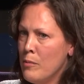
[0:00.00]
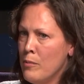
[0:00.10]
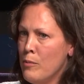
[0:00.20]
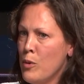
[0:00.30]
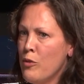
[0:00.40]

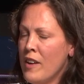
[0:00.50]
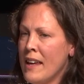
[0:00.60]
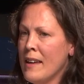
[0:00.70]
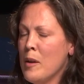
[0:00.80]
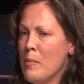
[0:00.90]

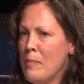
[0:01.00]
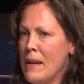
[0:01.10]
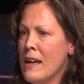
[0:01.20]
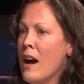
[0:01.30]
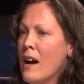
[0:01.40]
moving
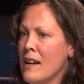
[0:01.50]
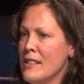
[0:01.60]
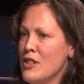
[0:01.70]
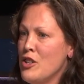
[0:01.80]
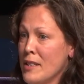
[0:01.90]

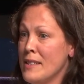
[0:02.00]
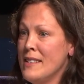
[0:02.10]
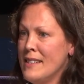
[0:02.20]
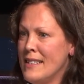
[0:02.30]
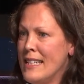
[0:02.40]
beyond just
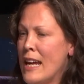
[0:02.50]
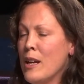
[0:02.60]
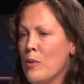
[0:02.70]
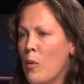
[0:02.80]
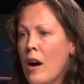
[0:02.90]

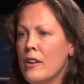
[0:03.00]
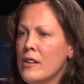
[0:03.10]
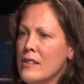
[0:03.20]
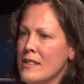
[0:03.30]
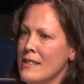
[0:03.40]
state
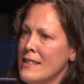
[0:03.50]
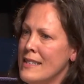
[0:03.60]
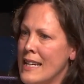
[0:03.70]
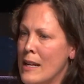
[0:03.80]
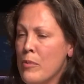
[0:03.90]
waters and
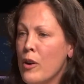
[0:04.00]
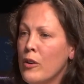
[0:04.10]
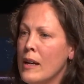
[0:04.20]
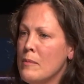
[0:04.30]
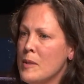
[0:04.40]
state
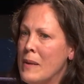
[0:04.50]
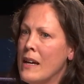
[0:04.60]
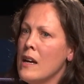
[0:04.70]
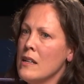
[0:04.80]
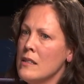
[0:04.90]
programs
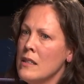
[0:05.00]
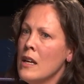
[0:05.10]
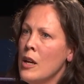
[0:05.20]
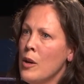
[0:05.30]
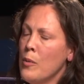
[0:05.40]
because
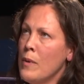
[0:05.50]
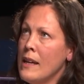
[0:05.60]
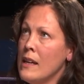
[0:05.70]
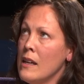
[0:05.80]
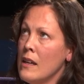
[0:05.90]

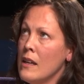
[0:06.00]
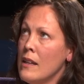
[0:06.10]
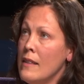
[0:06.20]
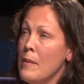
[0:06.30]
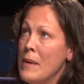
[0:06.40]

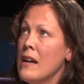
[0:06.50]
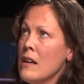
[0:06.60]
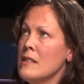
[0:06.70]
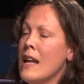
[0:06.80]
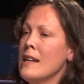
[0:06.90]

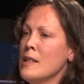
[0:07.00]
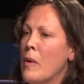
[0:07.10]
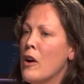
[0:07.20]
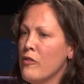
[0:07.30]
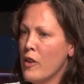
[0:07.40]
that is
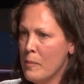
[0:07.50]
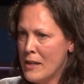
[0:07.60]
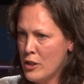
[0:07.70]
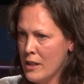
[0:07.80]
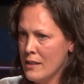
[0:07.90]
part of our
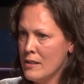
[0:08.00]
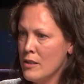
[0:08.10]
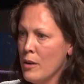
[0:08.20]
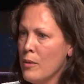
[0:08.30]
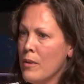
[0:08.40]
mission.
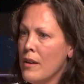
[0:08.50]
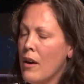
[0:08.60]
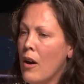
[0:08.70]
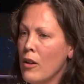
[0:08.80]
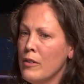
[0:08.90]
So
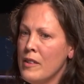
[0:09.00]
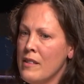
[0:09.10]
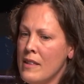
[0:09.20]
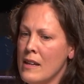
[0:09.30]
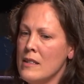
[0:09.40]
all of the
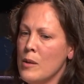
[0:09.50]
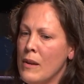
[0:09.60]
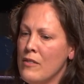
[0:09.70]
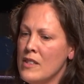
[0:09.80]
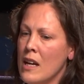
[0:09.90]
things that we
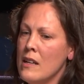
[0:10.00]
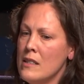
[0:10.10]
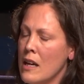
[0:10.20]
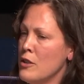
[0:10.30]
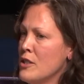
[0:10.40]
have done
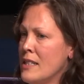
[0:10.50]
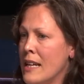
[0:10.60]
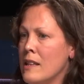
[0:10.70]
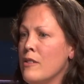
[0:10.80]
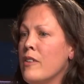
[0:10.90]
to
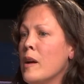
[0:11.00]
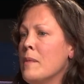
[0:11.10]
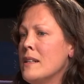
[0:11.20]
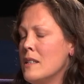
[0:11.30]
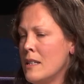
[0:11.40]
understand the
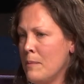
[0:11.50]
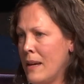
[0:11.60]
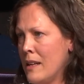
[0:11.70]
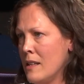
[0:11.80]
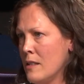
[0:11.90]
environment, to
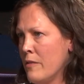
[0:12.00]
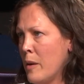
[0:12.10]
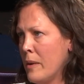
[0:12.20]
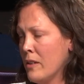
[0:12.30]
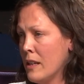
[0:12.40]
make these
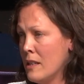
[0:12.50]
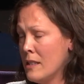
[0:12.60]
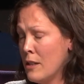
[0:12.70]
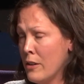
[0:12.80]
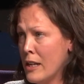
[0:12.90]
environmental
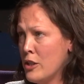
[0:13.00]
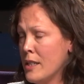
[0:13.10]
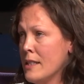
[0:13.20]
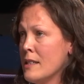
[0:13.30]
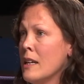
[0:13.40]

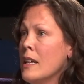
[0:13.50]
considerations,